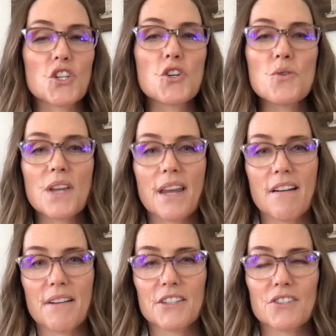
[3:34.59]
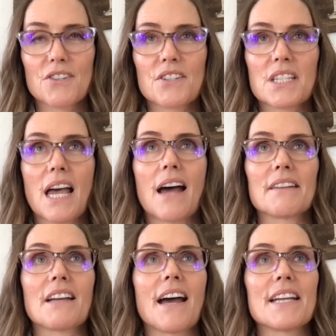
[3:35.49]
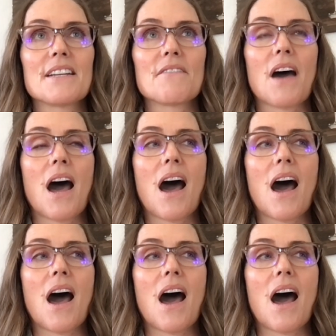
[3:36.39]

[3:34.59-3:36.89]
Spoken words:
two characters on kind of